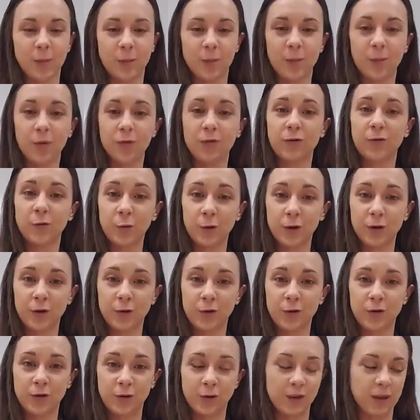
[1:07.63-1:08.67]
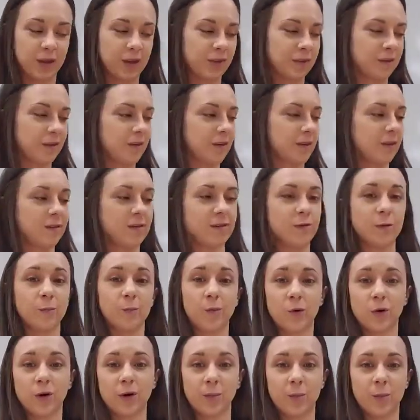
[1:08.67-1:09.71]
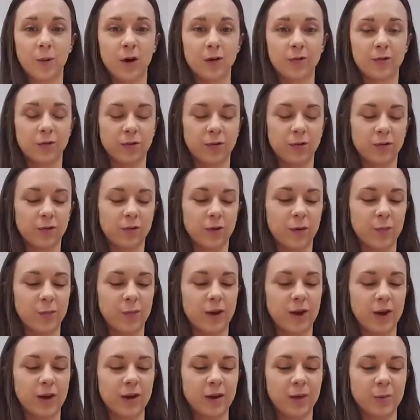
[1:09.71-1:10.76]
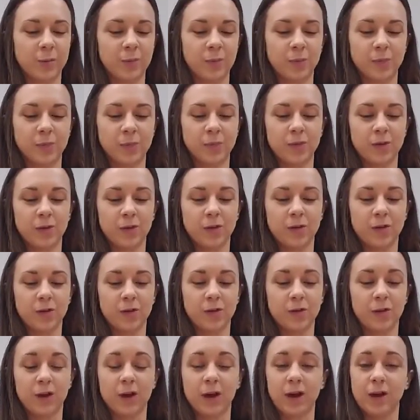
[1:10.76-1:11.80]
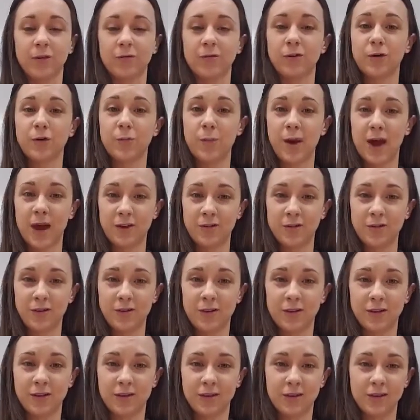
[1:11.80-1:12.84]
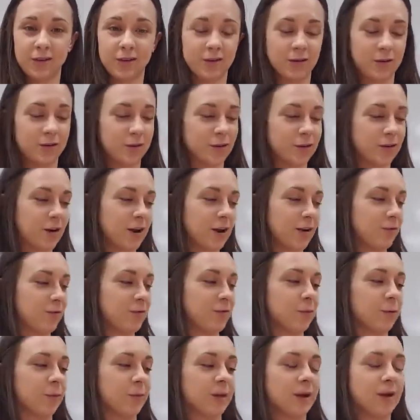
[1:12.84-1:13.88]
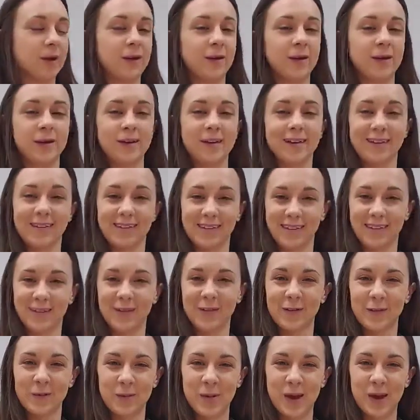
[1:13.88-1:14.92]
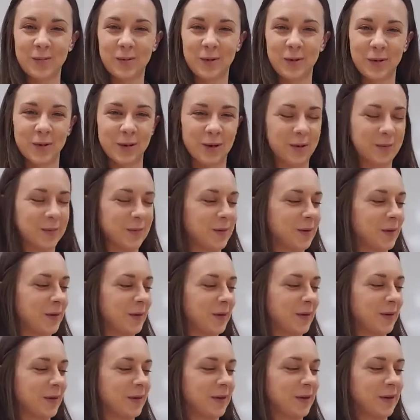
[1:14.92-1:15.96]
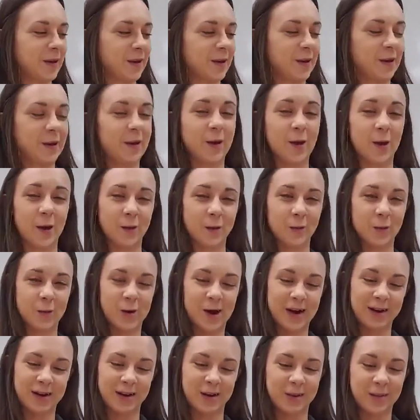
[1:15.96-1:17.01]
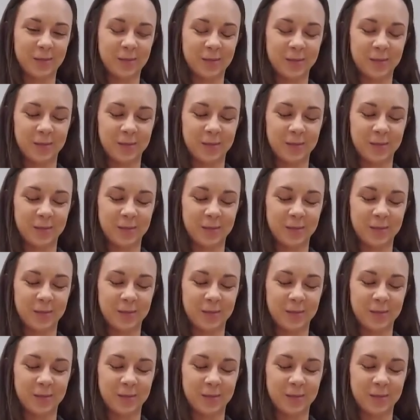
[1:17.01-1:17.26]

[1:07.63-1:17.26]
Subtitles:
Before you do this is an important part for the scrub tech. So you're going to have to imagine that this is going to straighten for me, because this is a paper clip, not a wire.